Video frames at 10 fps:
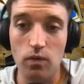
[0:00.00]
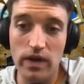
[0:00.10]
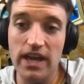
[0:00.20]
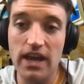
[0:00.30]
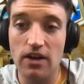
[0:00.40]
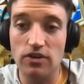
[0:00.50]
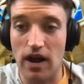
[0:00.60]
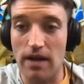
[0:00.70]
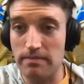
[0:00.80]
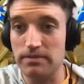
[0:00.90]
We
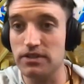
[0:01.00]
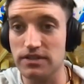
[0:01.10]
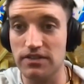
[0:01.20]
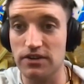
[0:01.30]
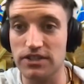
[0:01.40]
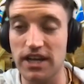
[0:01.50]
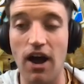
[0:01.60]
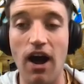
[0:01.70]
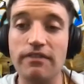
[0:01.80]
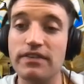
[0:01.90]
drop episodes on
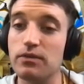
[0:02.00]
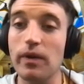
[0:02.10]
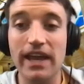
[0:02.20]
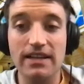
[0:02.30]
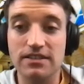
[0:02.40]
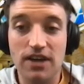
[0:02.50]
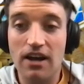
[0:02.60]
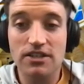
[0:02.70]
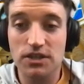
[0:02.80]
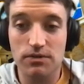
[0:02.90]
Thursday. Often we get to
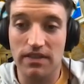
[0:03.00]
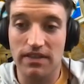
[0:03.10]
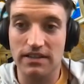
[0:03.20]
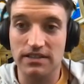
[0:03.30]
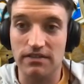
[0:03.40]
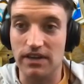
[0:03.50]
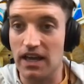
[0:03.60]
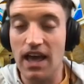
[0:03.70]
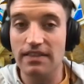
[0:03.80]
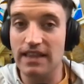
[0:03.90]
talk to you on Thanksgiving.